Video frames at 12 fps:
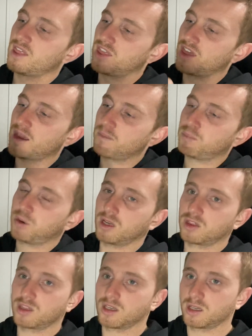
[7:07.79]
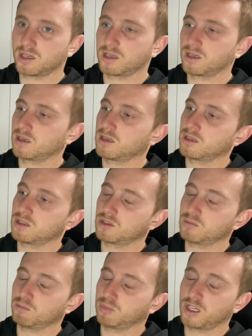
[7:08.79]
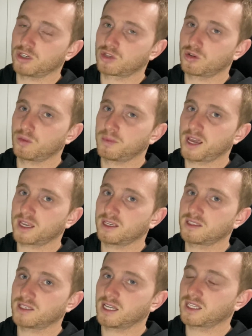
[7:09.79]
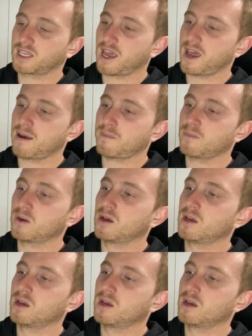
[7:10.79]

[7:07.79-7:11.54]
then put the bleeder screw back inside the cap,